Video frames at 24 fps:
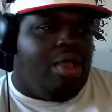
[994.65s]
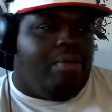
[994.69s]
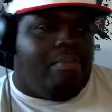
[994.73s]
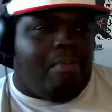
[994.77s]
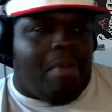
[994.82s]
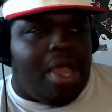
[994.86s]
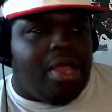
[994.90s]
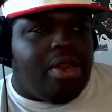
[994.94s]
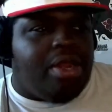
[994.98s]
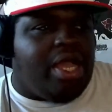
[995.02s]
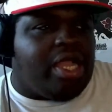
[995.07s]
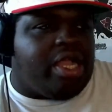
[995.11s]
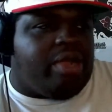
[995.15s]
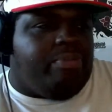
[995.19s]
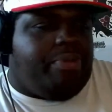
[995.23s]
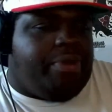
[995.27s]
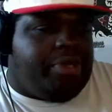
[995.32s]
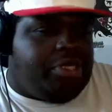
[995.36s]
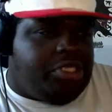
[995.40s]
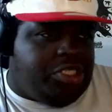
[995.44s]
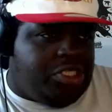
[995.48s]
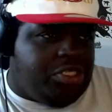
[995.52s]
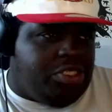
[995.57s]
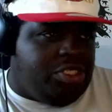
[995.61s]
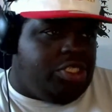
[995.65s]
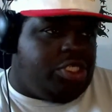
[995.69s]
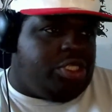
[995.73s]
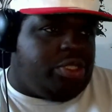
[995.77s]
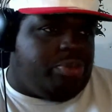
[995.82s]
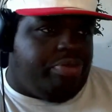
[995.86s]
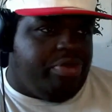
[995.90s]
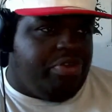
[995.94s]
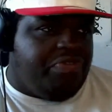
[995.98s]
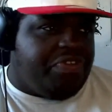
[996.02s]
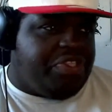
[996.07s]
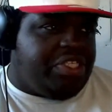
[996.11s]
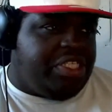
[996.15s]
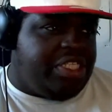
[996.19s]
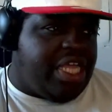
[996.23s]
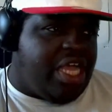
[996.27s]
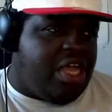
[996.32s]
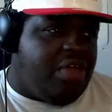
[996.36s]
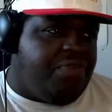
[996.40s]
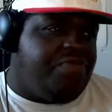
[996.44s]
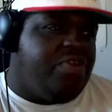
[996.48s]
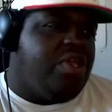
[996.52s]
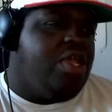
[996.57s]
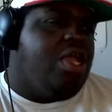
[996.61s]
Mayonaka Punch still needs to prove
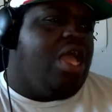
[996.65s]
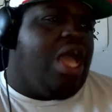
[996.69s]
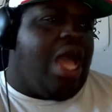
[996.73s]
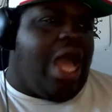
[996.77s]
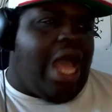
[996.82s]
itself.